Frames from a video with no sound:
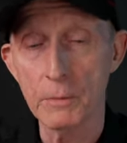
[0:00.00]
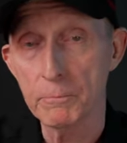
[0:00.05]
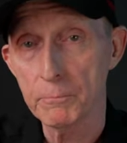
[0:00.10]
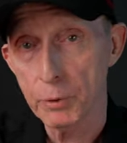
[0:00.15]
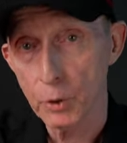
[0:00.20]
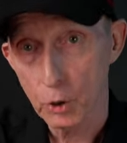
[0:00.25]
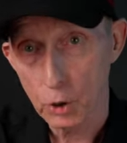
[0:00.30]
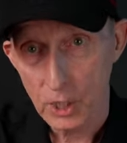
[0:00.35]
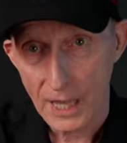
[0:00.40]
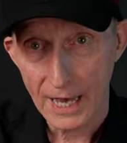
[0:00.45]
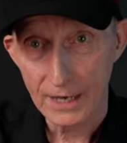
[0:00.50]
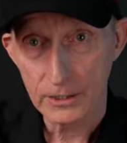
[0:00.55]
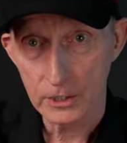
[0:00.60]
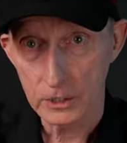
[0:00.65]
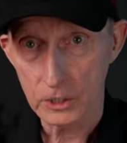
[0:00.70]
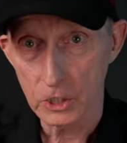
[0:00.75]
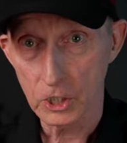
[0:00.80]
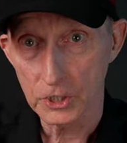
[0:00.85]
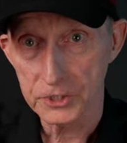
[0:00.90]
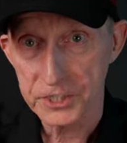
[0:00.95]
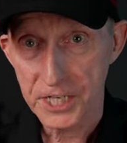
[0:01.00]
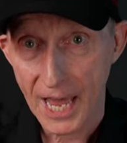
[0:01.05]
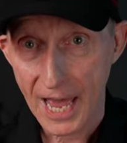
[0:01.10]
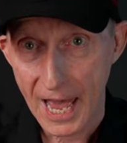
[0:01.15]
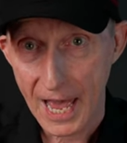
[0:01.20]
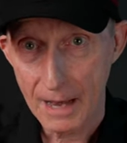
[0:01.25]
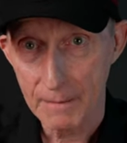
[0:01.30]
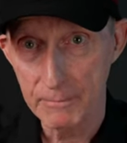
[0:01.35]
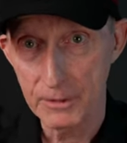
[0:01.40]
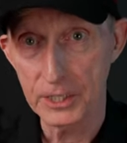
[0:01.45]
pull out a little
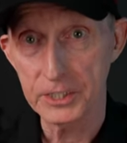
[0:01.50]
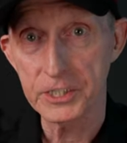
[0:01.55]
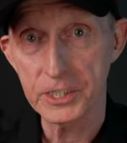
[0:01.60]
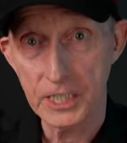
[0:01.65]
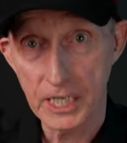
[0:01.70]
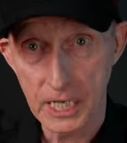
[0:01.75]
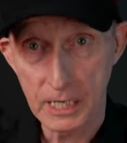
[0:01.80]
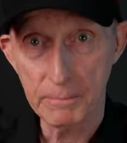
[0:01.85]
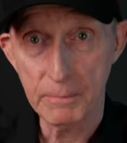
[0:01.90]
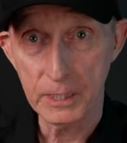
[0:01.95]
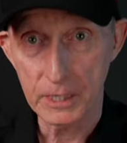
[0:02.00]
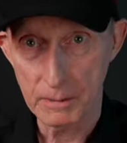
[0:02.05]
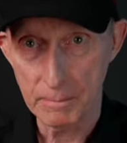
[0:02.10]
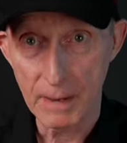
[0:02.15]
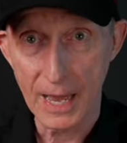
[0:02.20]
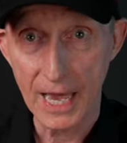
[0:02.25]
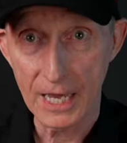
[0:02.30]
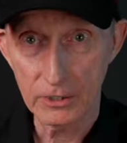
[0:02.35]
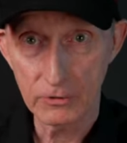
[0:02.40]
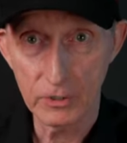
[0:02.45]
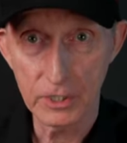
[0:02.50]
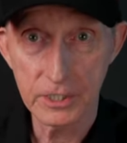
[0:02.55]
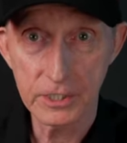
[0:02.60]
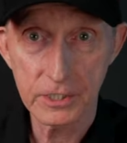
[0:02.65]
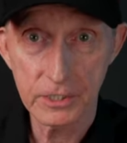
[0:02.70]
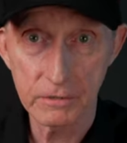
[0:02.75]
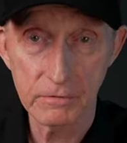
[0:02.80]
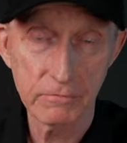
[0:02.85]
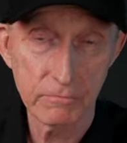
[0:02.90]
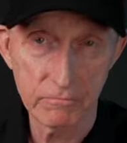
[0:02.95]
tab that's keeping the
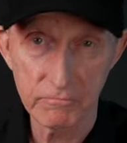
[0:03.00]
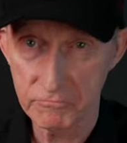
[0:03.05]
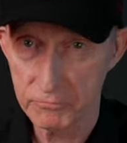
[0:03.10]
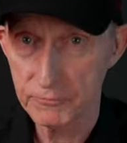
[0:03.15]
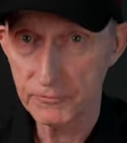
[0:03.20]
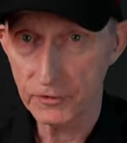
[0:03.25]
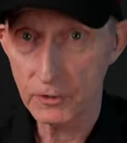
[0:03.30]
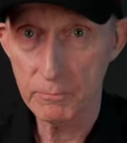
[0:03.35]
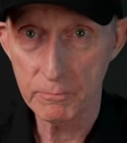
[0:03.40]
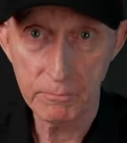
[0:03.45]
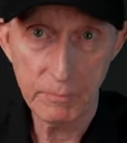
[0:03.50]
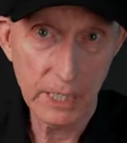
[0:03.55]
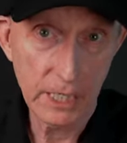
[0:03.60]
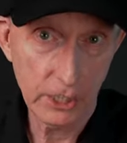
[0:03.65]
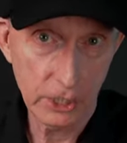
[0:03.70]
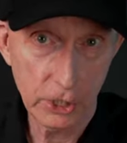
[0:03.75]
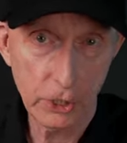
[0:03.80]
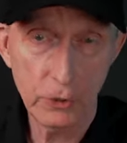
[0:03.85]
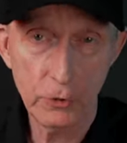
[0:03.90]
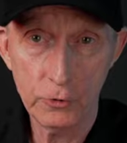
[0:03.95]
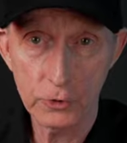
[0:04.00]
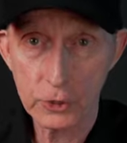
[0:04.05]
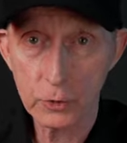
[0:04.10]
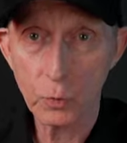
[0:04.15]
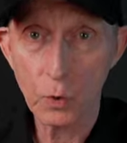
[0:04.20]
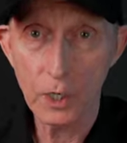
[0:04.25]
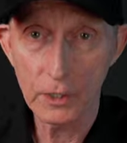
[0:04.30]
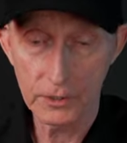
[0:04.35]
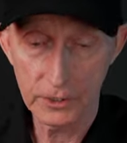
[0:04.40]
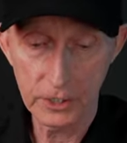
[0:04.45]
batteries from being used
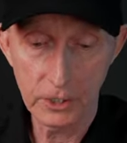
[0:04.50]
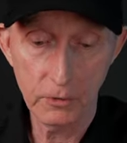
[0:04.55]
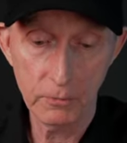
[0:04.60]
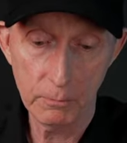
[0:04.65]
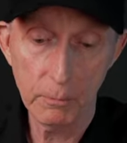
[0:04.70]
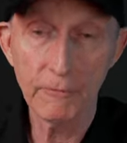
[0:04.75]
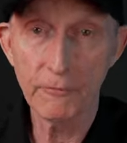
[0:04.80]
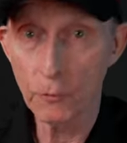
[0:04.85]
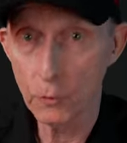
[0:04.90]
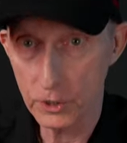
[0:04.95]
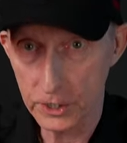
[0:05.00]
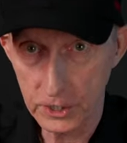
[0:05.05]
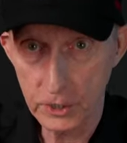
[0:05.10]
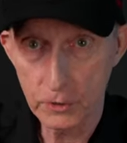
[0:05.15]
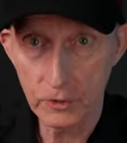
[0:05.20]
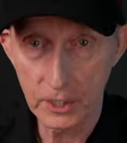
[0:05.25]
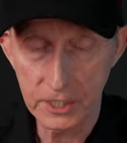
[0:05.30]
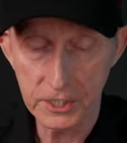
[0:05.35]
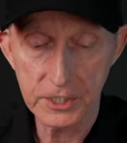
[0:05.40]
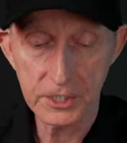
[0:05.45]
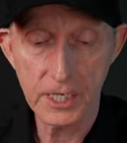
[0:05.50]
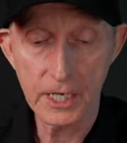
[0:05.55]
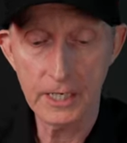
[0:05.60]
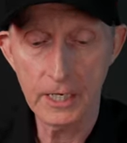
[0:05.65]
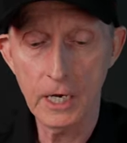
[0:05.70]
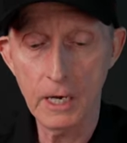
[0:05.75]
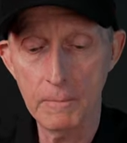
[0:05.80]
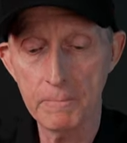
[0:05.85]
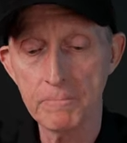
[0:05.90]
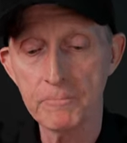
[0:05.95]
while before the unit's set
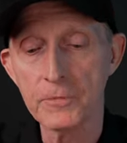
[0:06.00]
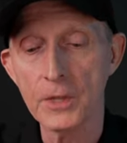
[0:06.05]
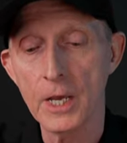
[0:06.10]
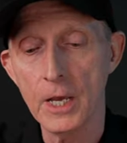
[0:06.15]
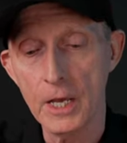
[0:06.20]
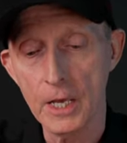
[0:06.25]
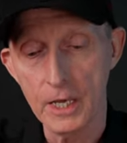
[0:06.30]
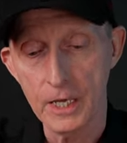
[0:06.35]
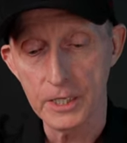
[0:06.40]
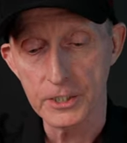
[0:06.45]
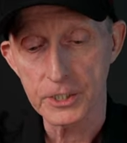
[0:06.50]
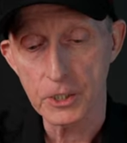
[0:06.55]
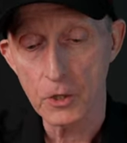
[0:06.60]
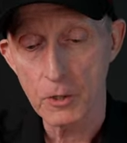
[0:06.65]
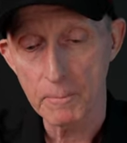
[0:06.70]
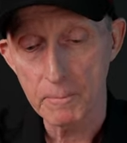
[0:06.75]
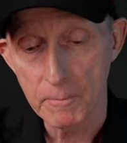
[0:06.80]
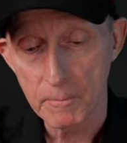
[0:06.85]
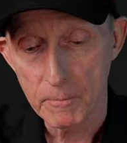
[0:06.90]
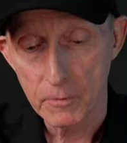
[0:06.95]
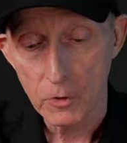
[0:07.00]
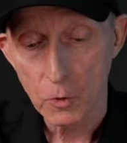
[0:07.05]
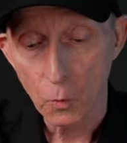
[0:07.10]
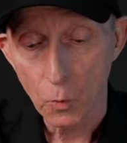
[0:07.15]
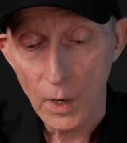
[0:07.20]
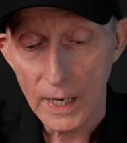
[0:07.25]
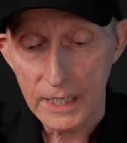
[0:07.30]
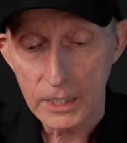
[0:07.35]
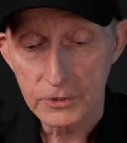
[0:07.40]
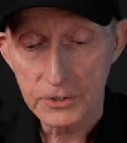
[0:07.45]
up. So the
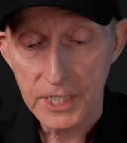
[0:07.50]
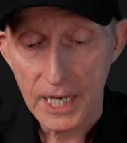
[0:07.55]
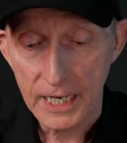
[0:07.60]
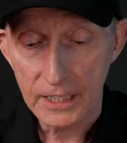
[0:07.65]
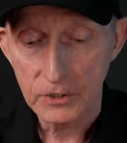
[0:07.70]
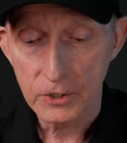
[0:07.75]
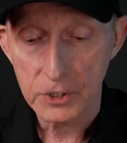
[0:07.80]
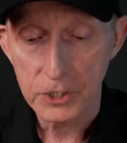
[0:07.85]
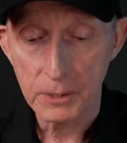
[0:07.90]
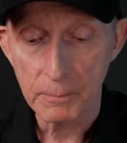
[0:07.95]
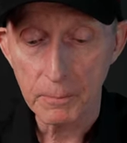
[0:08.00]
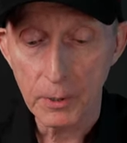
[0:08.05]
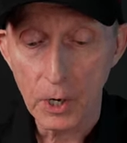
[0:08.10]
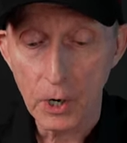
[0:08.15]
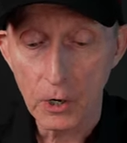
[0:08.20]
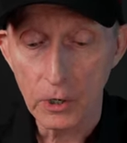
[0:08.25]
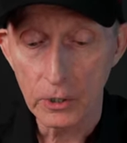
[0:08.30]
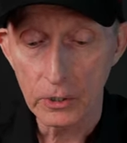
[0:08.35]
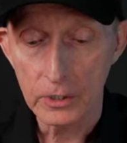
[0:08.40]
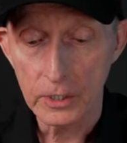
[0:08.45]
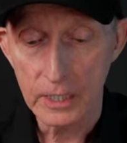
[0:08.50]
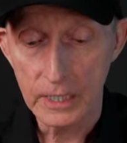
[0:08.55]
way you take this apart